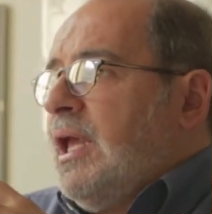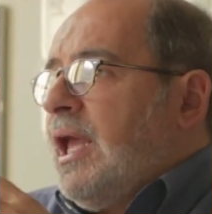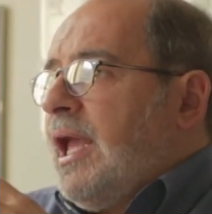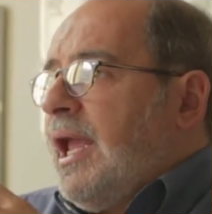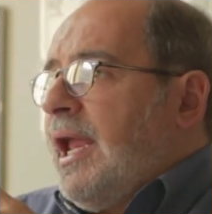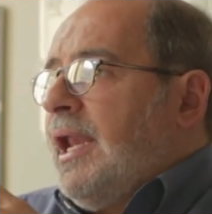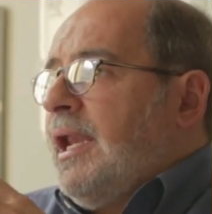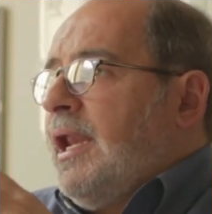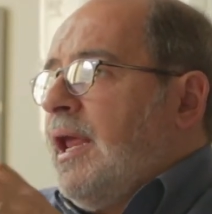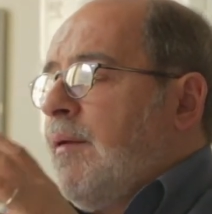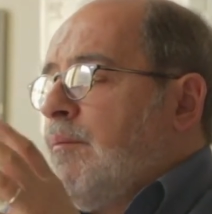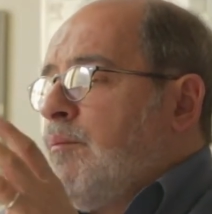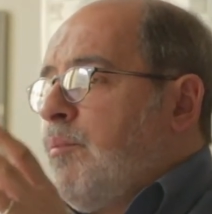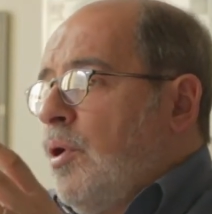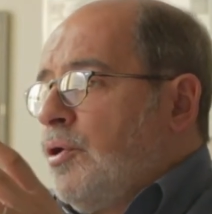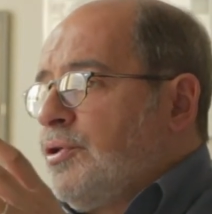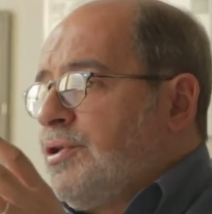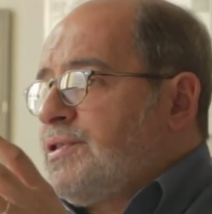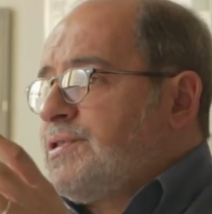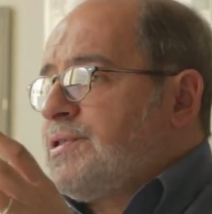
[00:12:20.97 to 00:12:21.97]
and
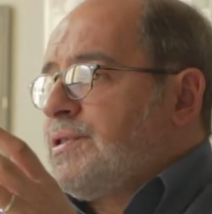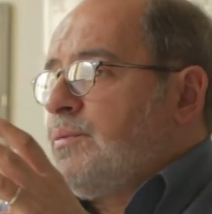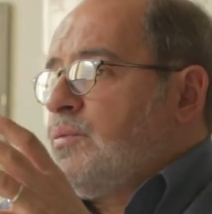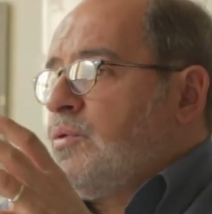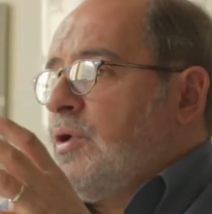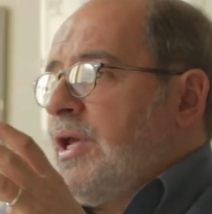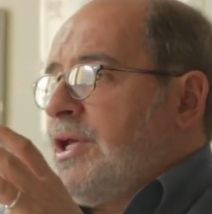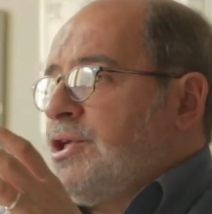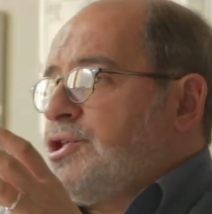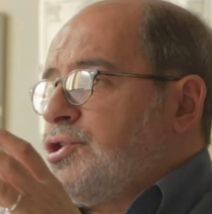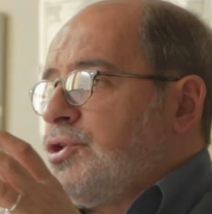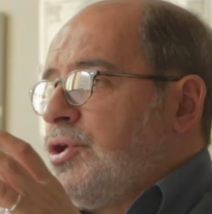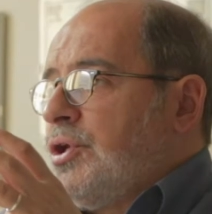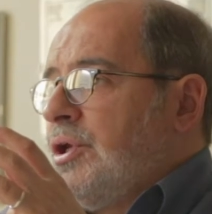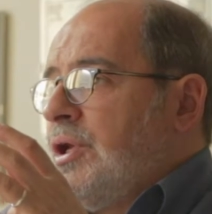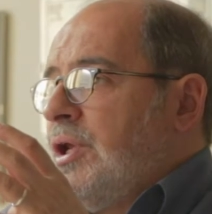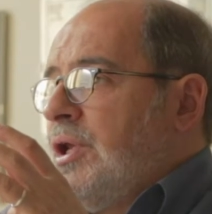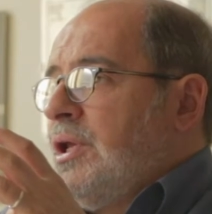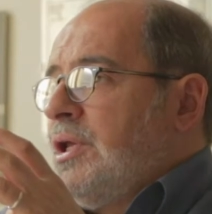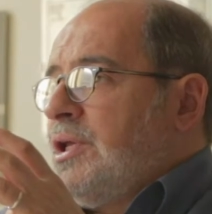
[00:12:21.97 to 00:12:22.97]
embodied
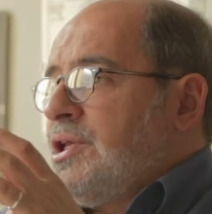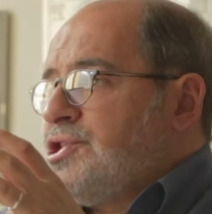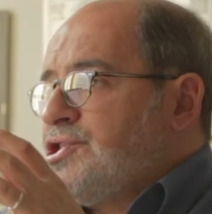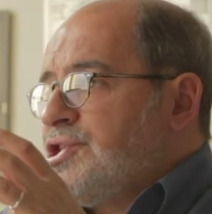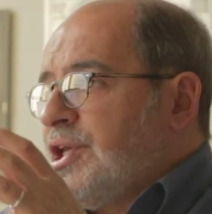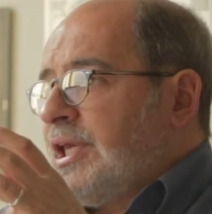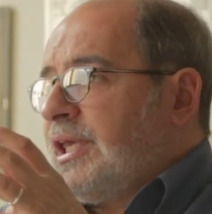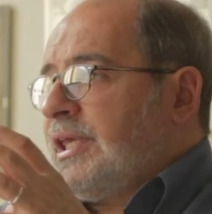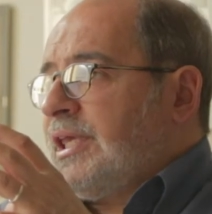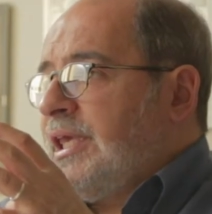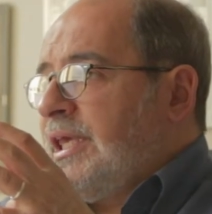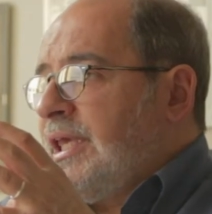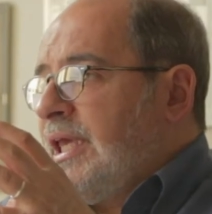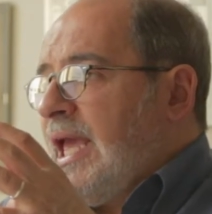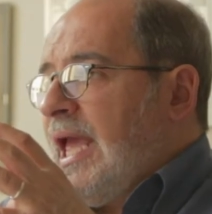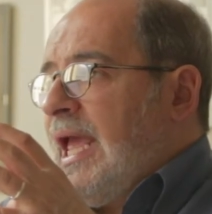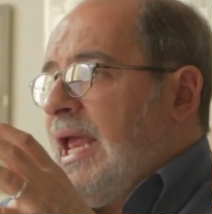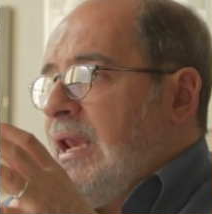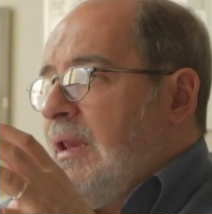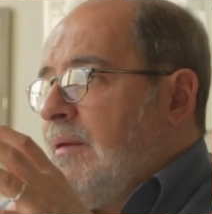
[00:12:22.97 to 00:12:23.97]
simulation is a key
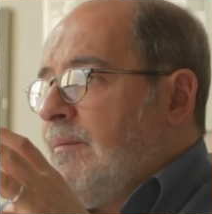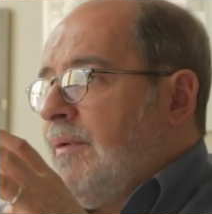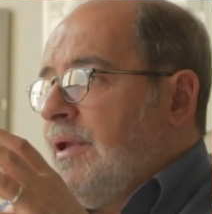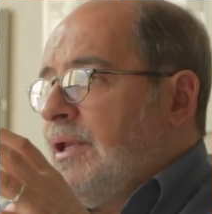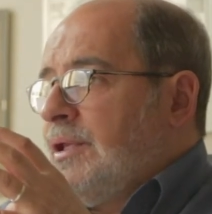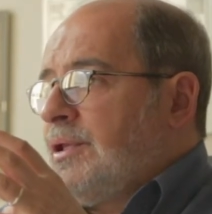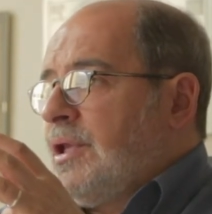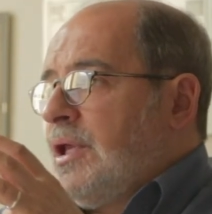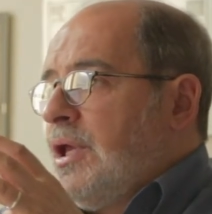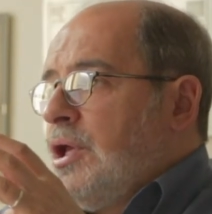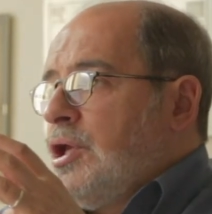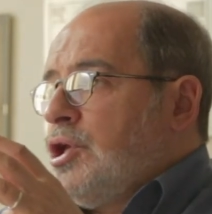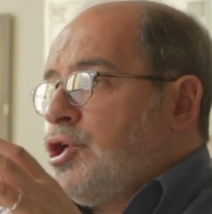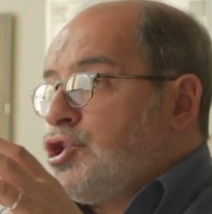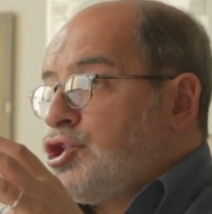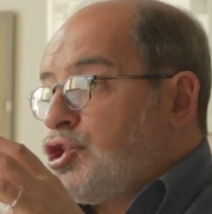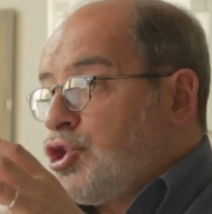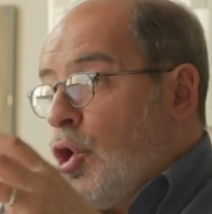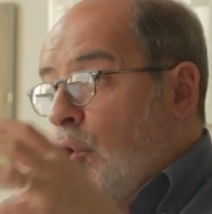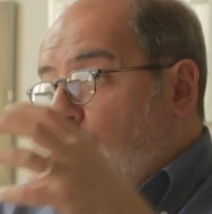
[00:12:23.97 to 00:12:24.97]
element
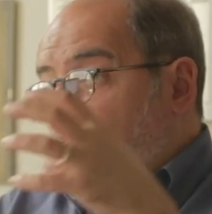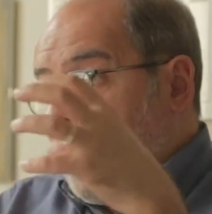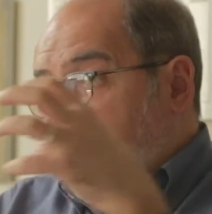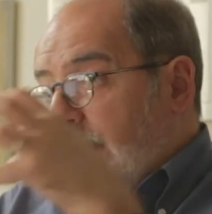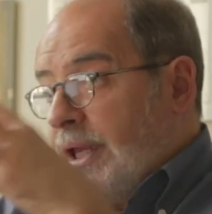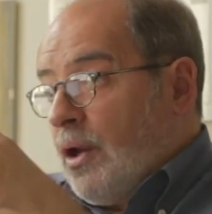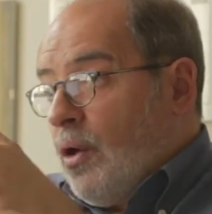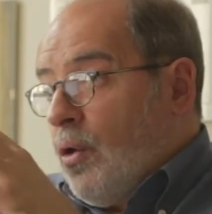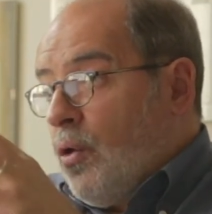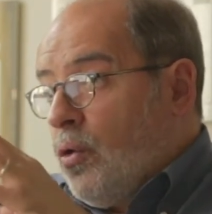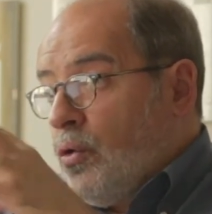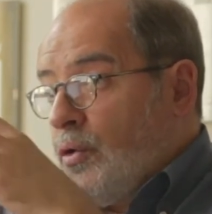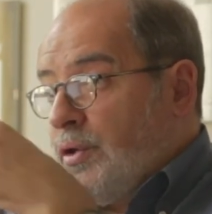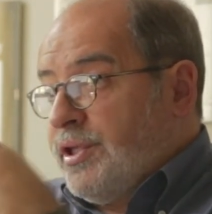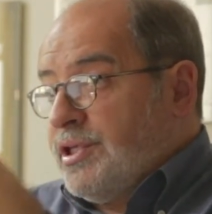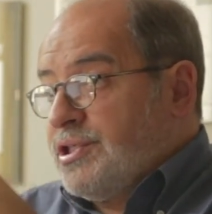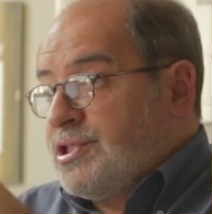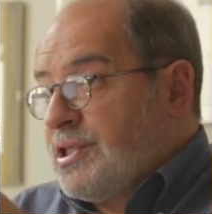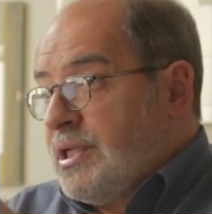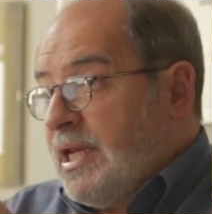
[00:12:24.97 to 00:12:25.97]
showing all
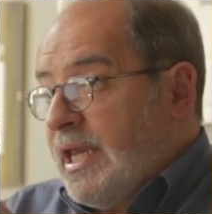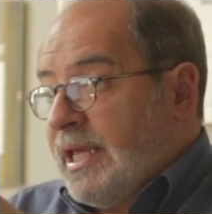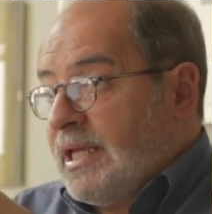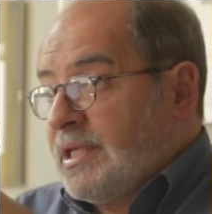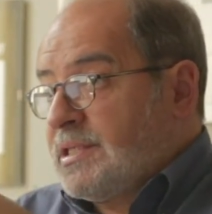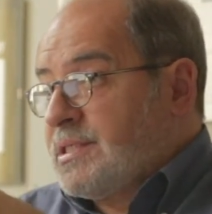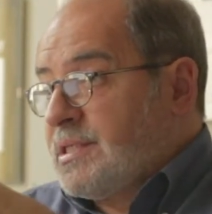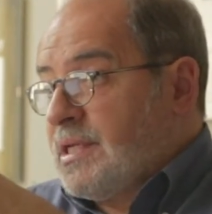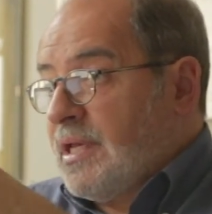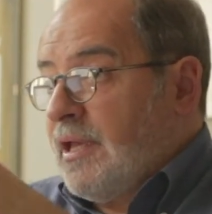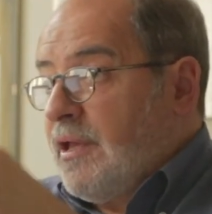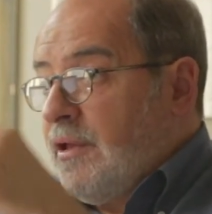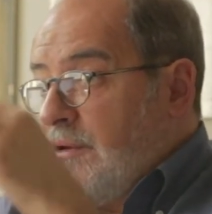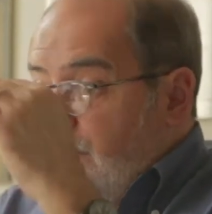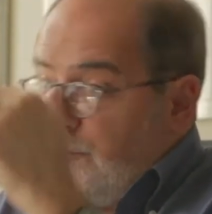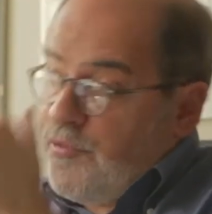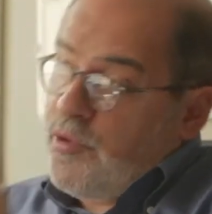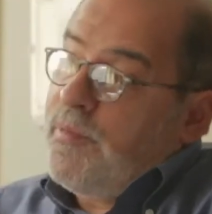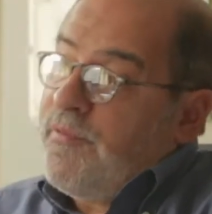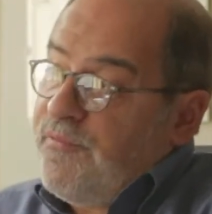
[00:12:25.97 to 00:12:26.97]
these links
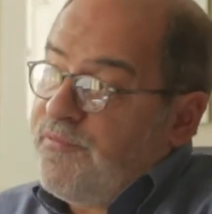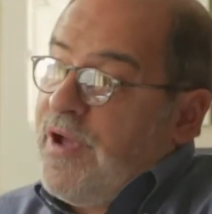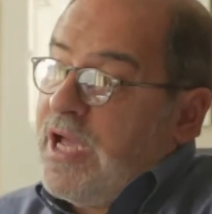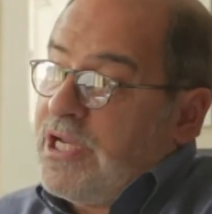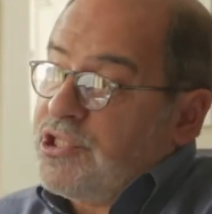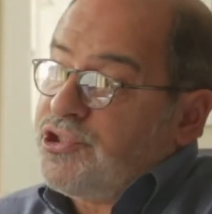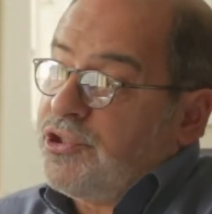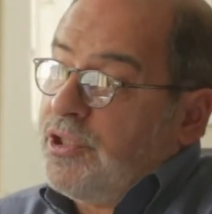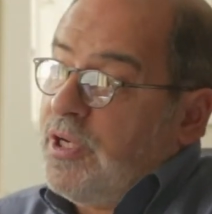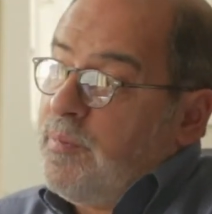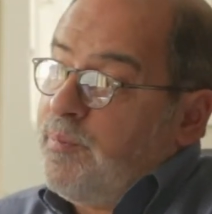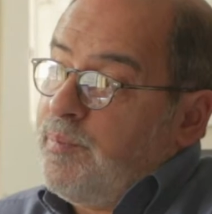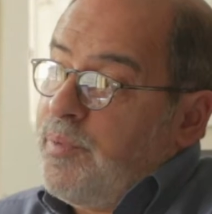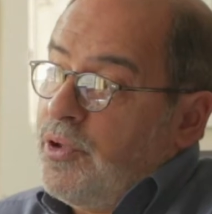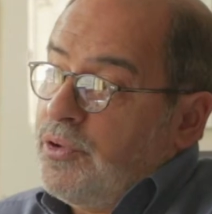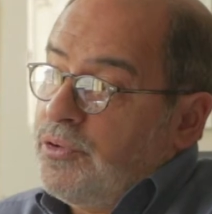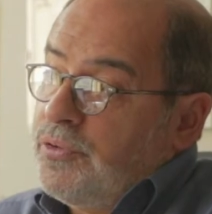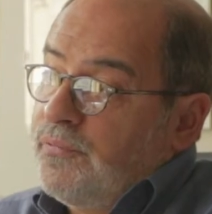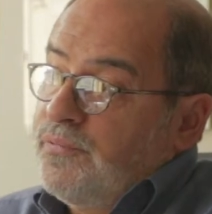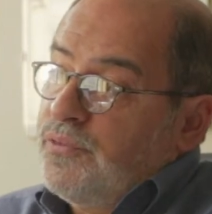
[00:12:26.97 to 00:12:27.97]
from a functional
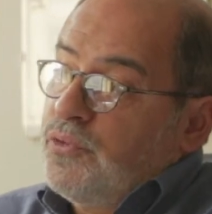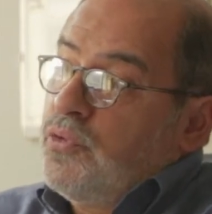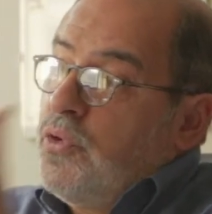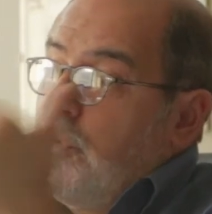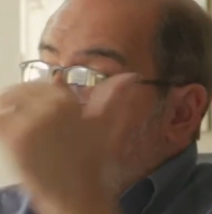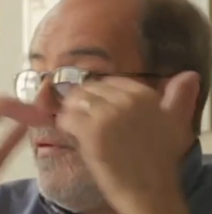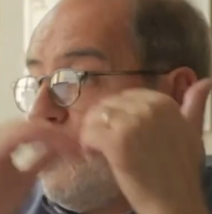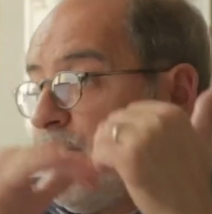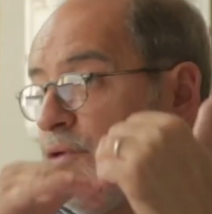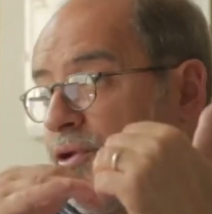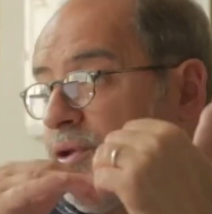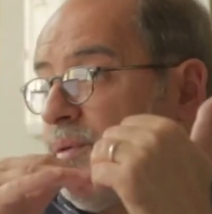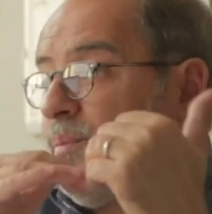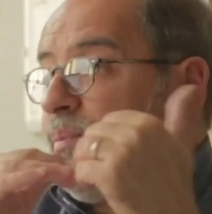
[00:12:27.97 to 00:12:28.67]
point of view, from the